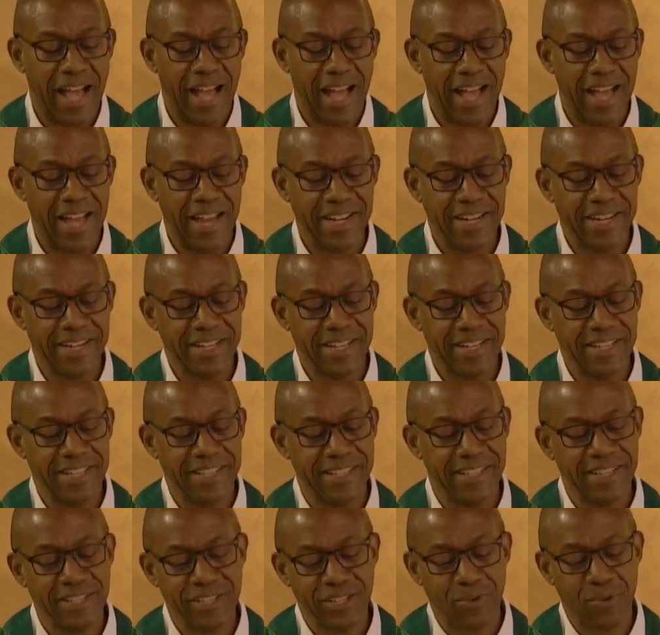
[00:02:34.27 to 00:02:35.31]
And uh,
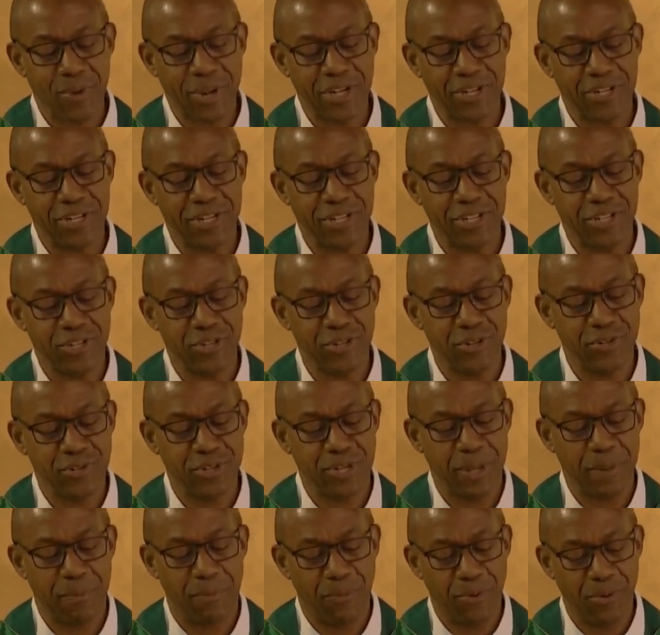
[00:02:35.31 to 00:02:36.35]
this question is
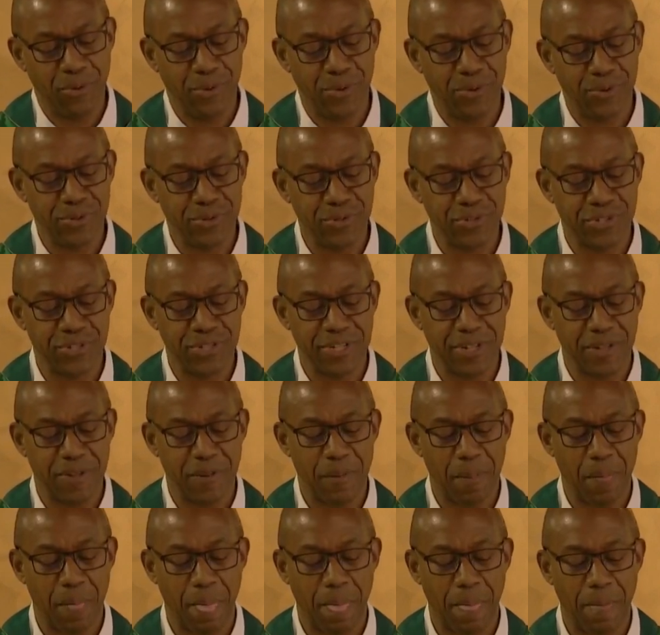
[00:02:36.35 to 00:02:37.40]
usually posed,
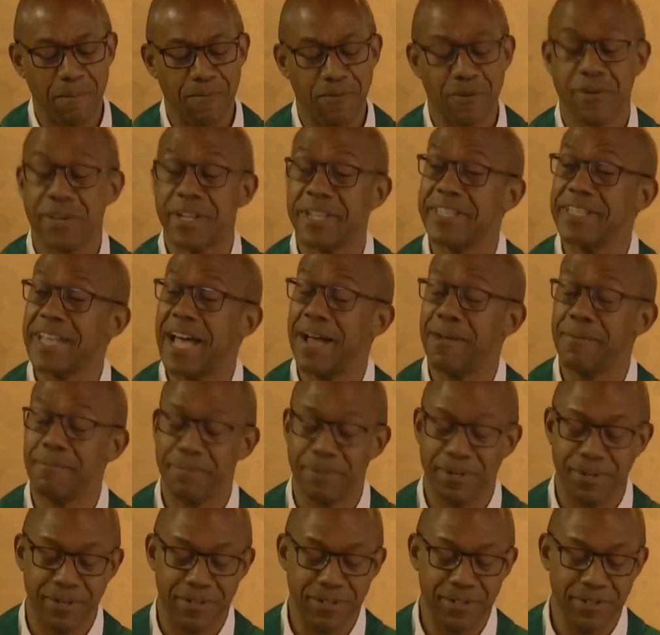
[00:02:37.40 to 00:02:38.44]
for
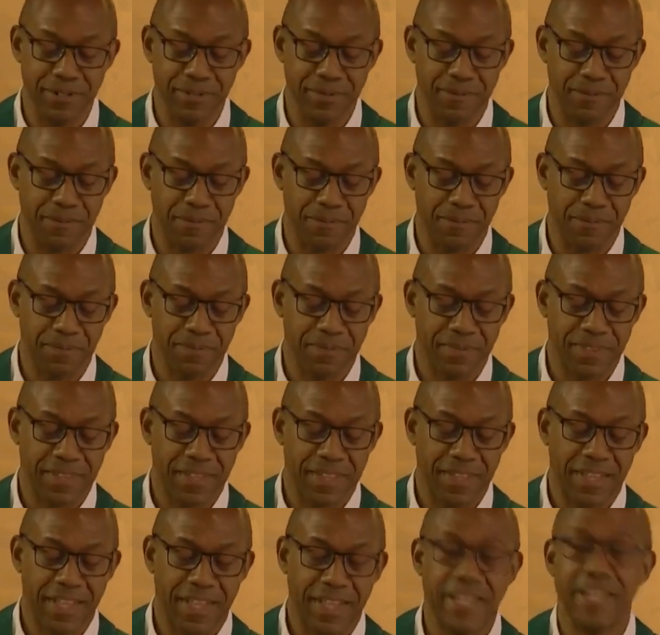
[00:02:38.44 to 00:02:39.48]
example,
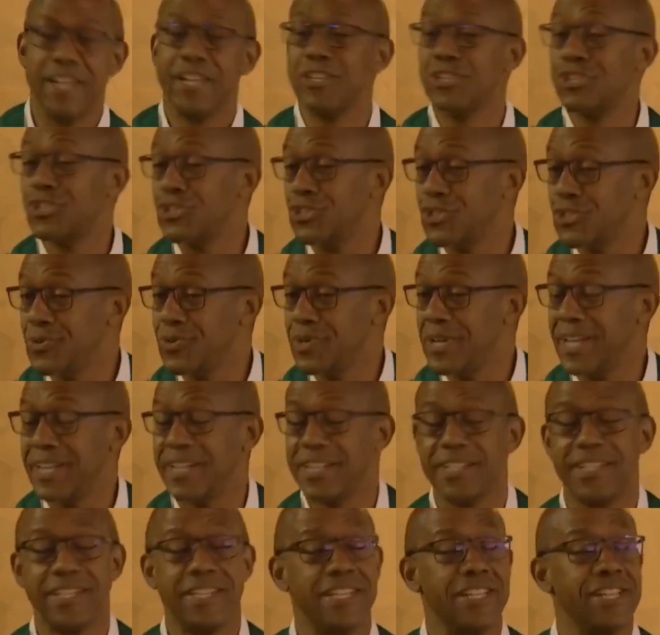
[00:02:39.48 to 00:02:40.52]
in a
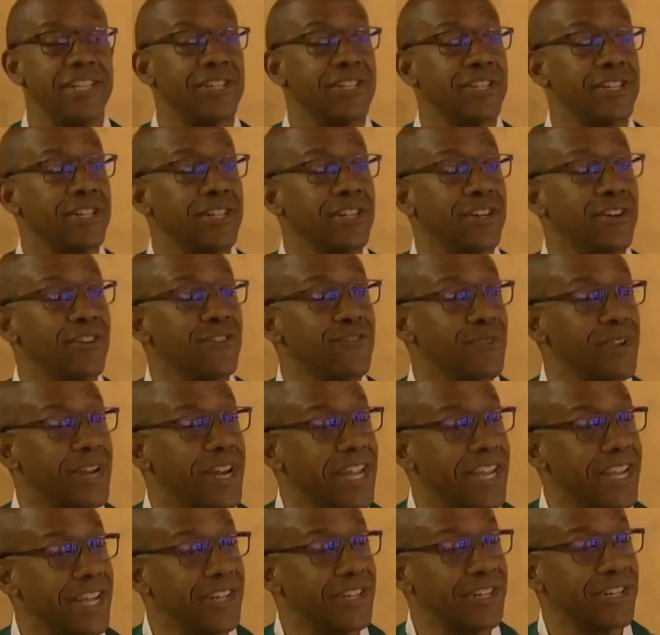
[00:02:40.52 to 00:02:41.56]
student teacher
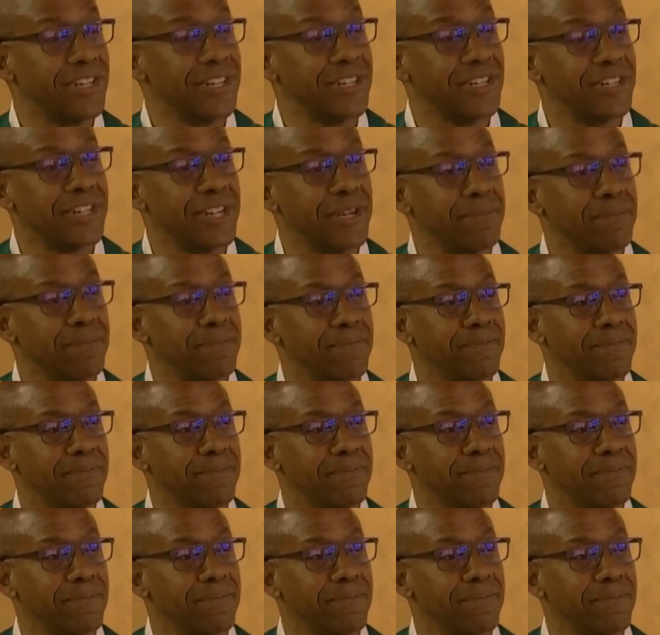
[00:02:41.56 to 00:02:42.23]
relationship,